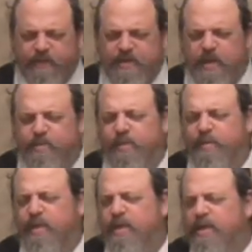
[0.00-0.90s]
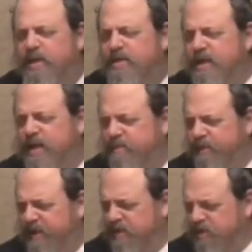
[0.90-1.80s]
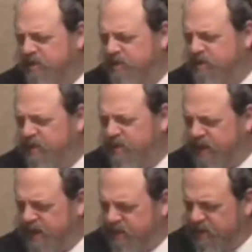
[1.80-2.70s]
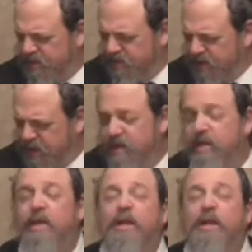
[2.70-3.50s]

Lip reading: If it's an implement that doesn't have professional usage, I'm allowed to use it.